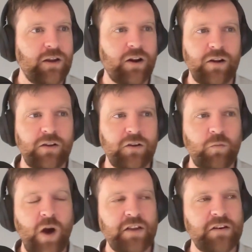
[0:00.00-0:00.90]
well,
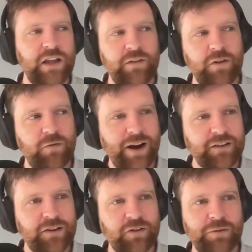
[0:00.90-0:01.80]
I didn't give you the right
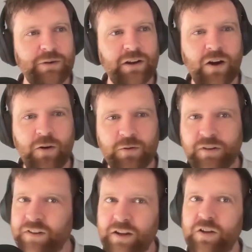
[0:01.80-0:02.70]
to look at my code.
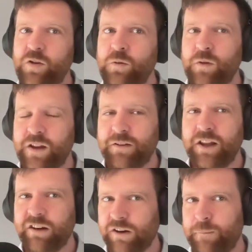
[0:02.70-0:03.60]
It's like it's
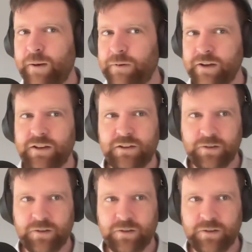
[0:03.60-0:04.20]
literally public.